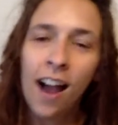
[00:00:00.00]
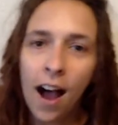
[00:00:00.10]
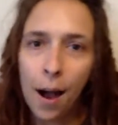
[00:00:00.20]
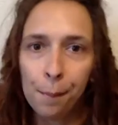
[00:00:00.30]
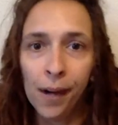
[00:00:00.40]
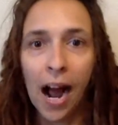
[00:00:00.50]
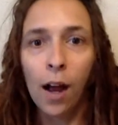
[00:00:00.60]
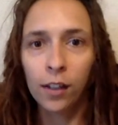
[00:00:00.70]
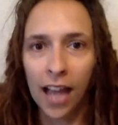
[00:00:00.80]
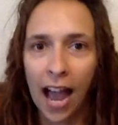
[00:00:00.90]

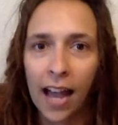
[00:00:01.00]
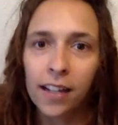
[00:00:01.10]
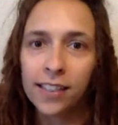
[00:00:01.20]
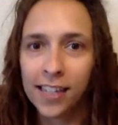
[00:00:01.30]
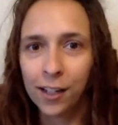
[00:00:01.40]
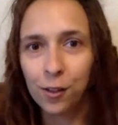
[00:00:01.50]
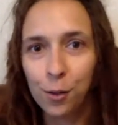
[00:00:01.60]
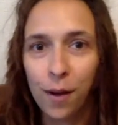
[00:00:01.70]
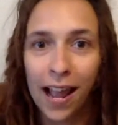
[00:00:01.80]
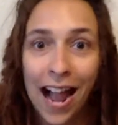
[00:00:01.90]
I take you
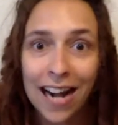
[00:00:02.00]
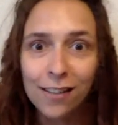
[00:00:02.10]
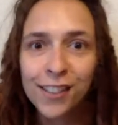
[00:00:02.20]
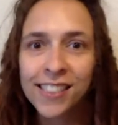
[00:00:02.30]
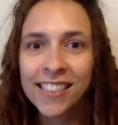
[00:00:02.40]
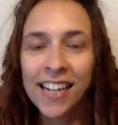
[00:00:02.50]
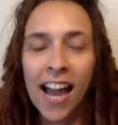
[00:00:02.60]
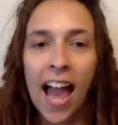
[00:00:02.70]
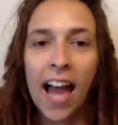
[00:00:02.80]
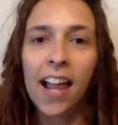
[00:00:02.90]
to my house,
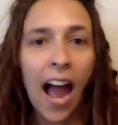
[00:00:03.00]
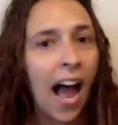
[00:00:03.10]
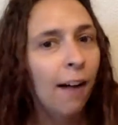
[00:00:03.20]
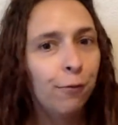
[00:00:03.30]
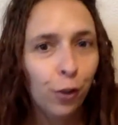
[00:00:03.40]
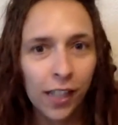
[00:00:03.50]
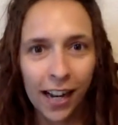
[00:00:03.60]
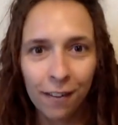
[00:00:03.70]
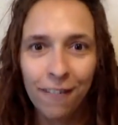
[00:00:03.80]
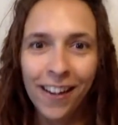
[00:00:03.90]
and I have food
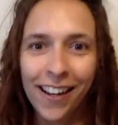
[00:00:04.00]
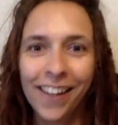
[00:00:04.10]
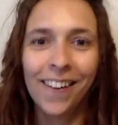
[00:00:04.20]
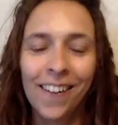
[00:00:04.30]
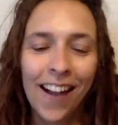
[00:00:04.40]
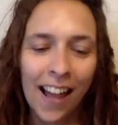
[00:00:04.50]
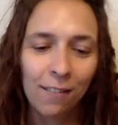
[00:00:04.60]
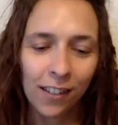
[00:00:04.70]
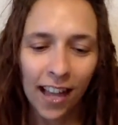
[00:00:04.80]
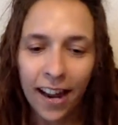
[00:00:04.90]
there for you. And
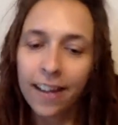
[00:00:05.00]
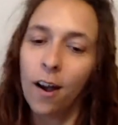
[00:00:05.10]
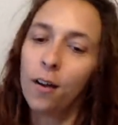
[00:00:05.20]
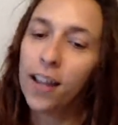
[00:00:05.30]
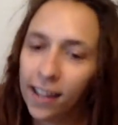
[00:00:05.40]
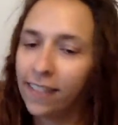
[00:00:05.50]
we're like, okay,